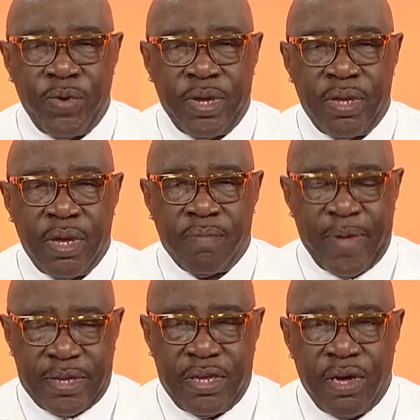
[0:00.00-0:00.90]
with,
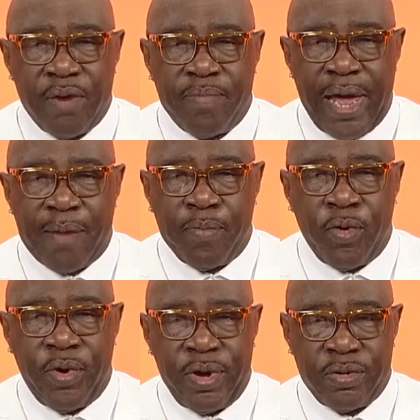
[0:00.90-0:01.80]
especially young black
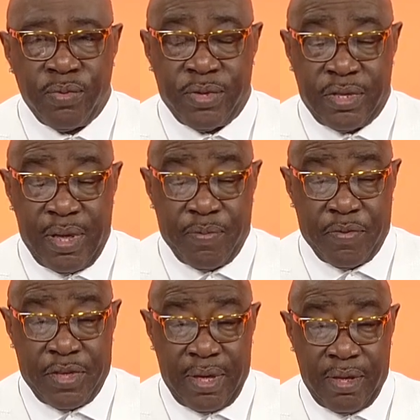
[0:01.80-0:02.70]
boys who seem to
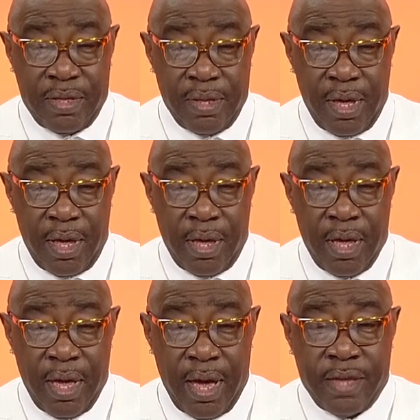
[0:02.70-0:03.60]
see uh,
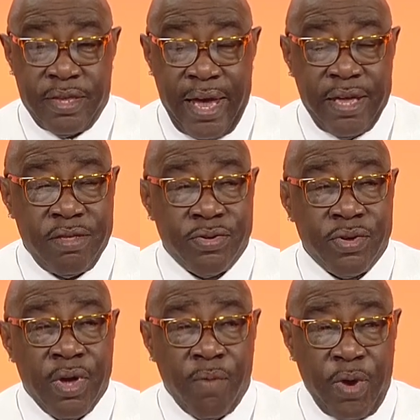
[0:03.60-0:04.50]
a danger.
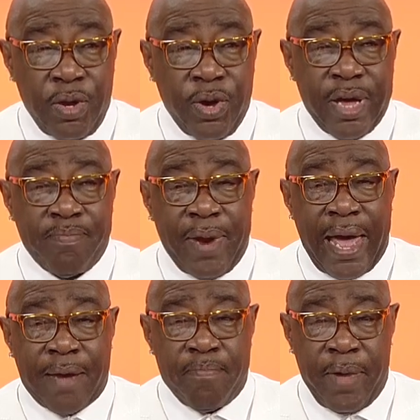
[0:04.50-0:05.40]
We look at
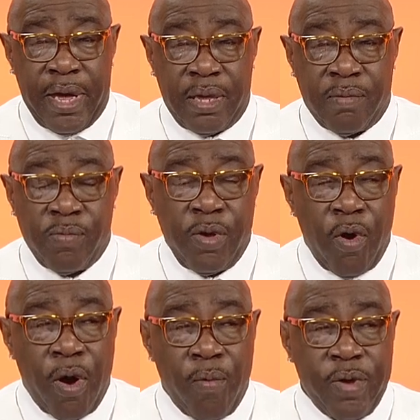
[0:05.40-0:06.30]
black men, we
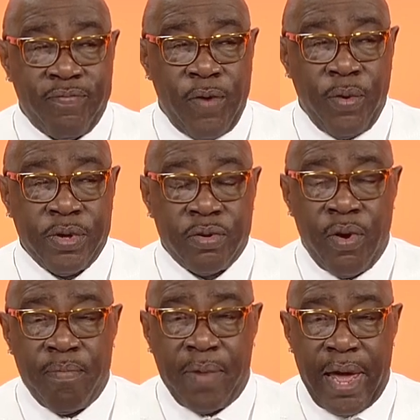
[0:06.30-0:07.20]
always focus
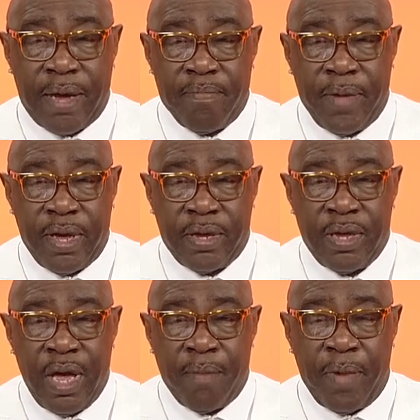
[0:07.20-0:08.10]
on black men,
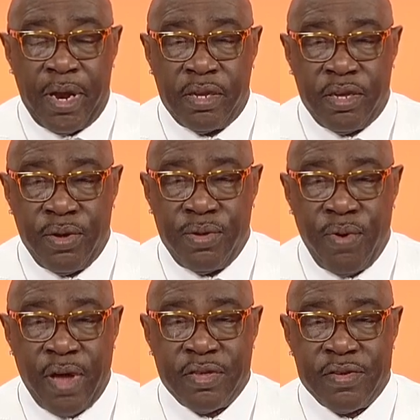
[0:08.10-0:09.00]
but until you
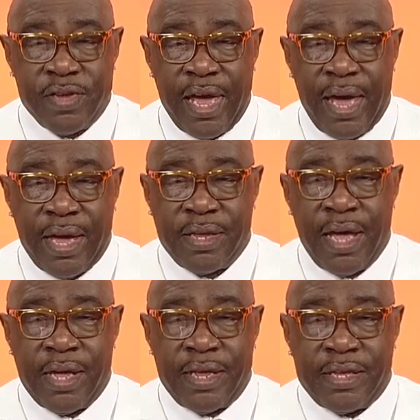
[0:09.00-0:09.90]
understand
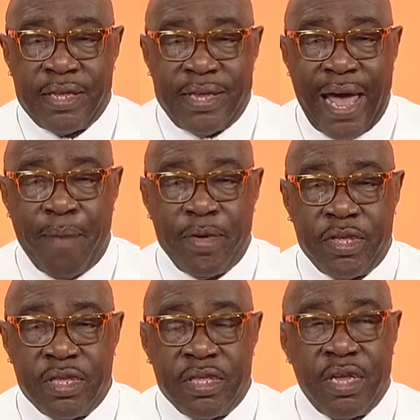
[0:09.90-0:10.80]
that the damage
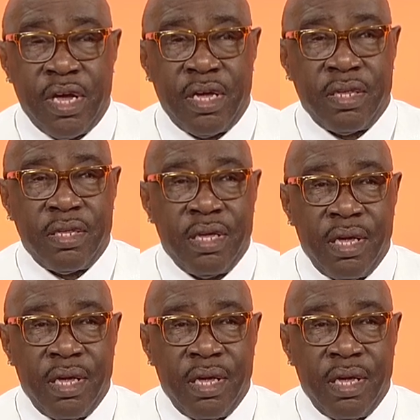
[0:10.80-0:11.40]
is done